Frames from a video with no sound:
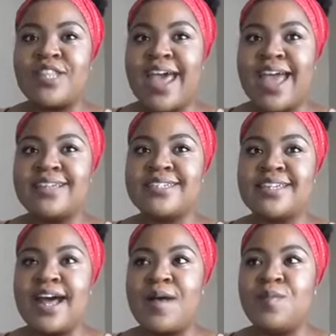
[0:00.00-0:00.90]
that
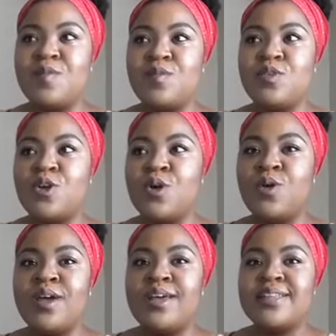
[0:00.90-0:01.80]
um you know
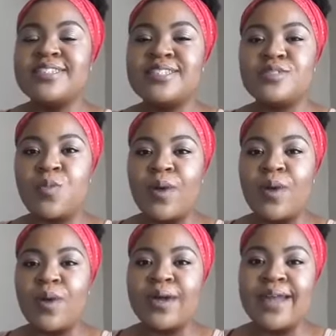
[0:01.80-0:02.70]
this is what
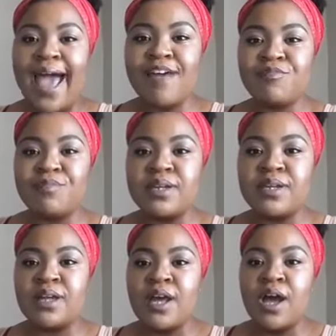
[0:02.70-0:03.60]
i have
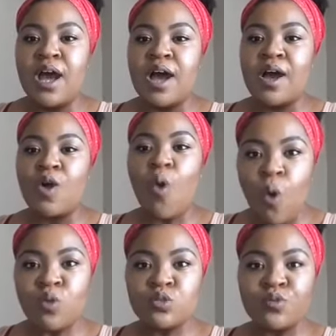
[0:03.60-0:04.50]
been uh,
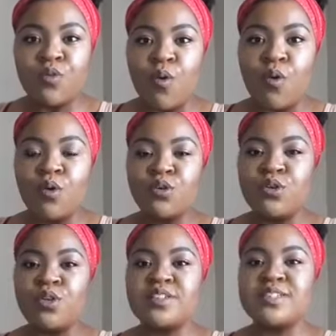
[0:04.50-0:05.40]
called for you
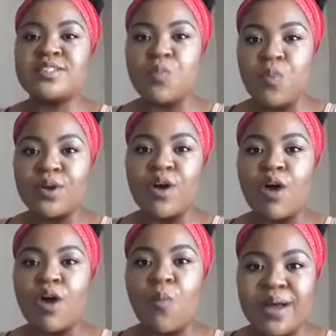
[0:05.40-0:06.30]
yeah. know this is what
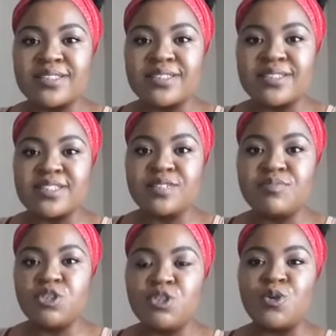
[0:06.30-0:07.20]
god wants
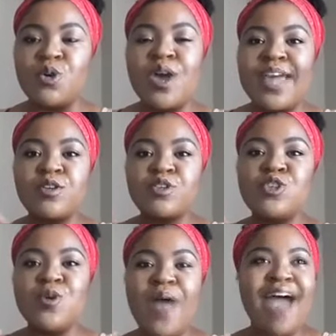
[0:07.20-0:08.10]
me to do? Do
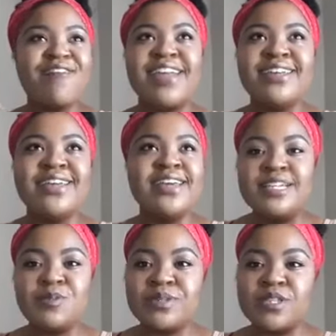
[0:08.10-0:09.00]
you have any
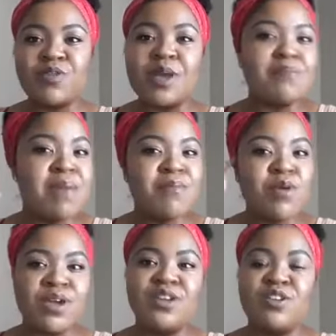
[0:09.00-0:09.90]
specific
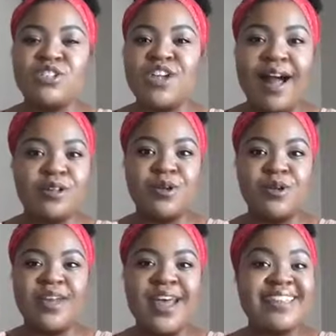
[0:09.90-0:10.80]
memory in your childhood
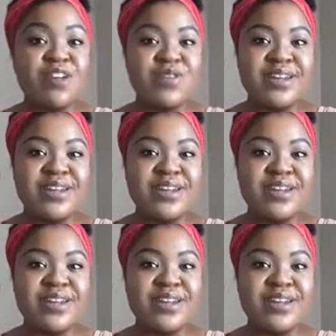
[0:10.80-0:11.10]
that really